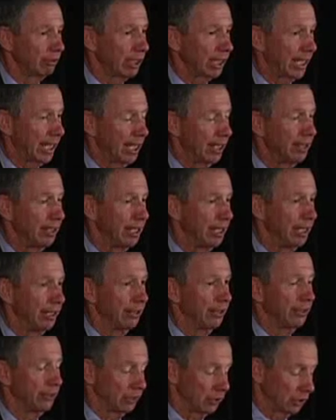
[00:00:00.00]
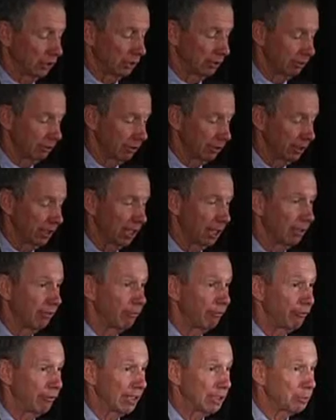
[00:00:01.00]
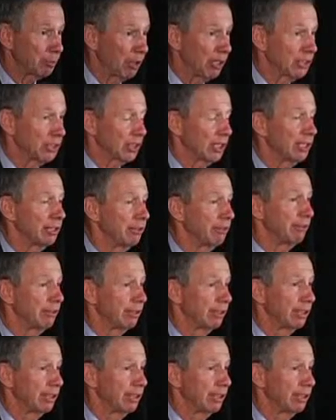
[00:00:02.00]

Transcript: Ken is Vice President